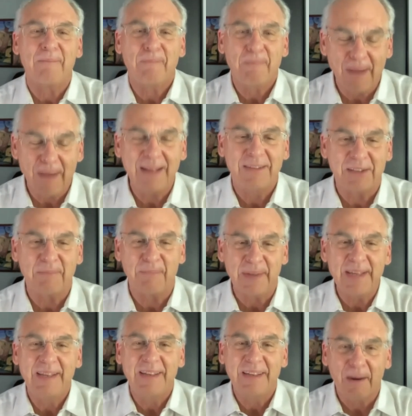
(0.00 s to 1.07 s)
it meant to
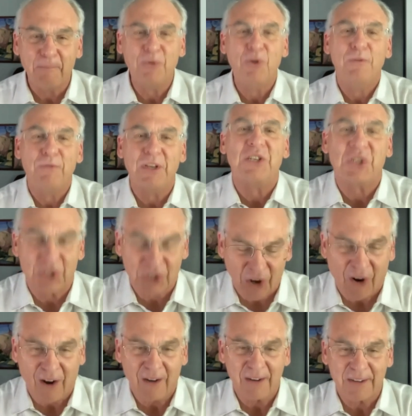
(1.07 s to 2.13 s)
be a movie
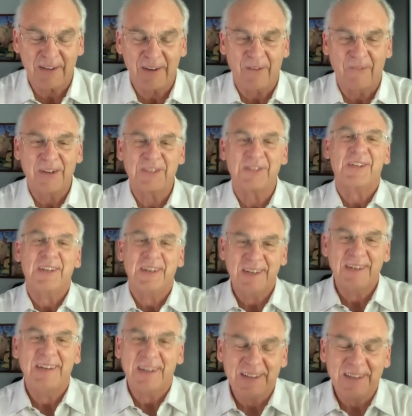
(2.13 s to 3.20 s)
star, you know, which,
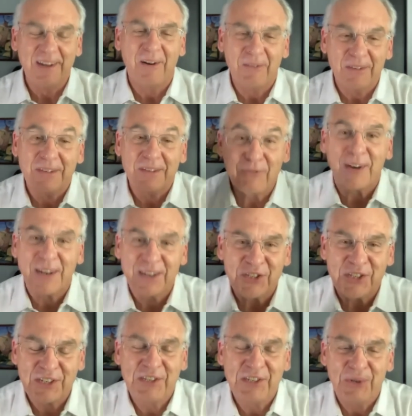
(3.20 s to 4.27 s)
you know, the
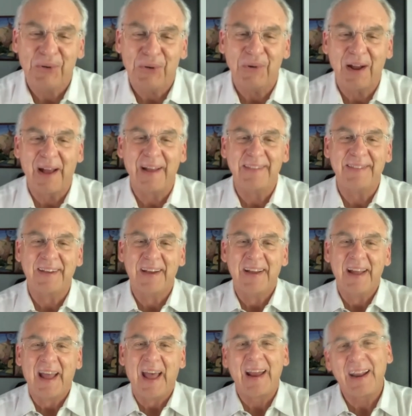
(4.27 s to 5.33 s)
French do. And
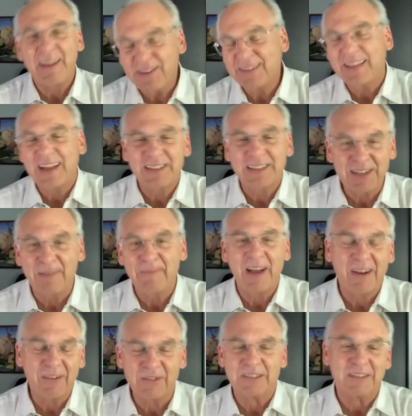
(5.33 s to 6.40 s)
I thought that
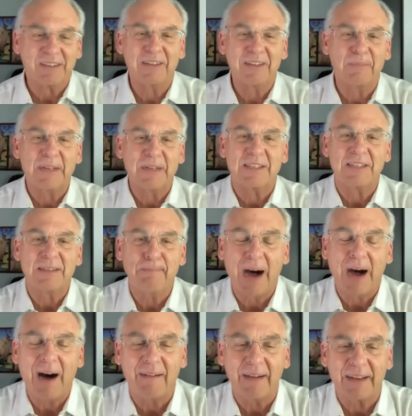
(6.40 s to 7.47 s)
somehow was a little bit
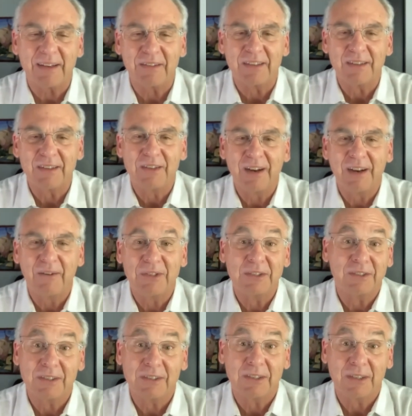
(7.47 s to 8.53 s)
symbolic and, you know,
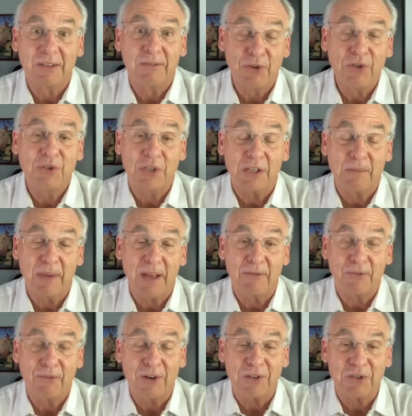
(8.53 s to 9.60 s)
was confusing to me at
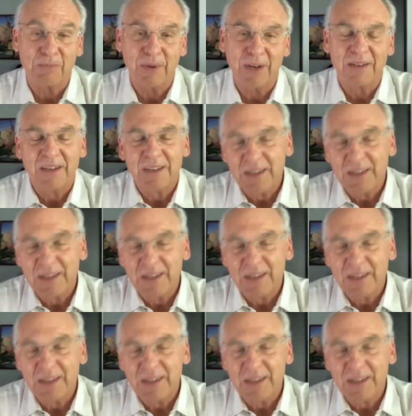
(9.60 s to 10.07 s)
first, but